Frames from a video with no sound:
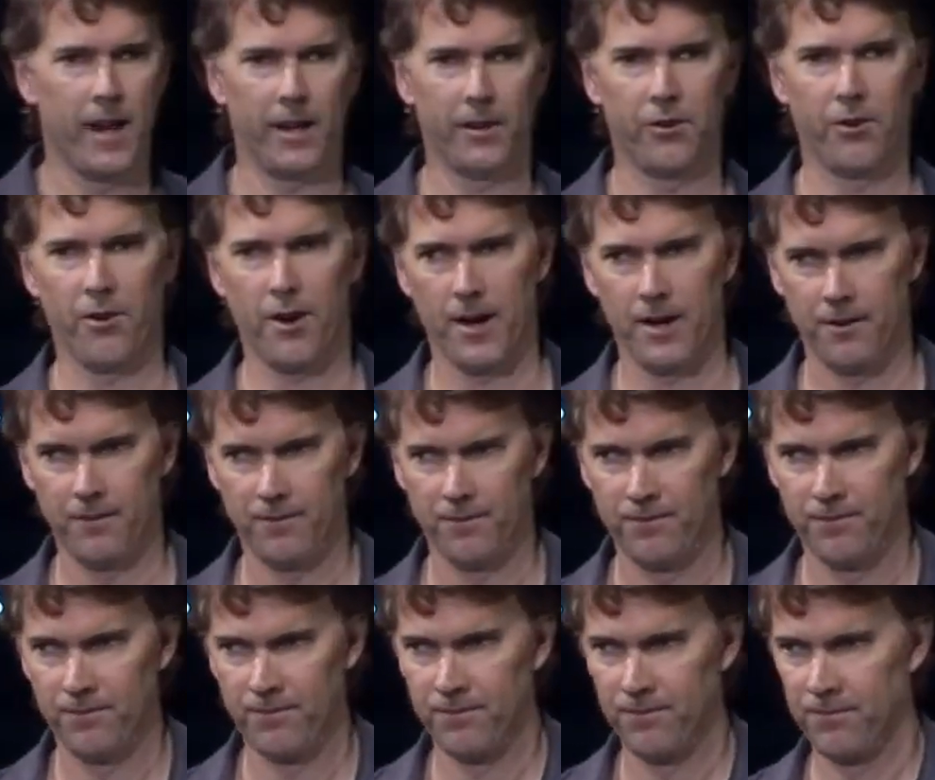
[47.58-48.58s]
that train.
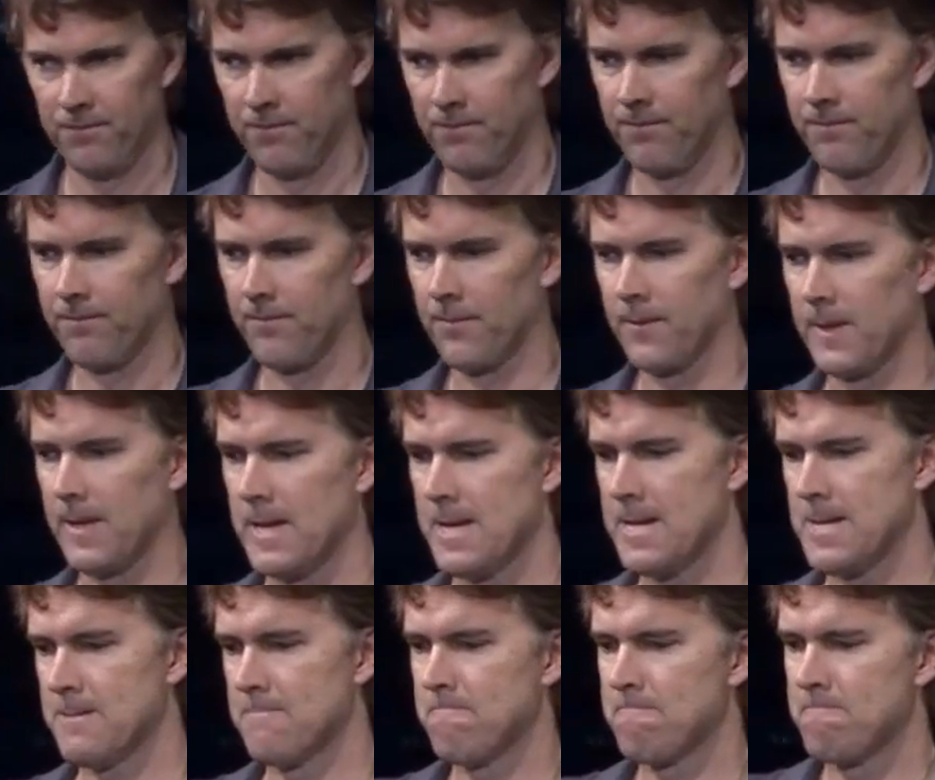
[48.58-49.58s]

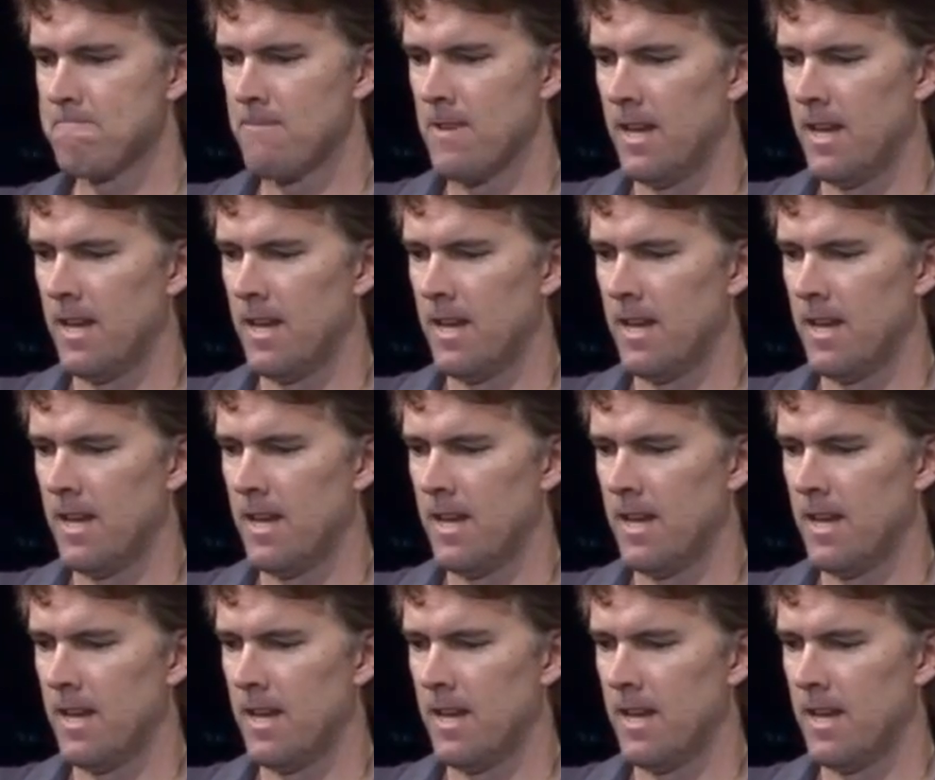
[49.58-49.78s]
Okay?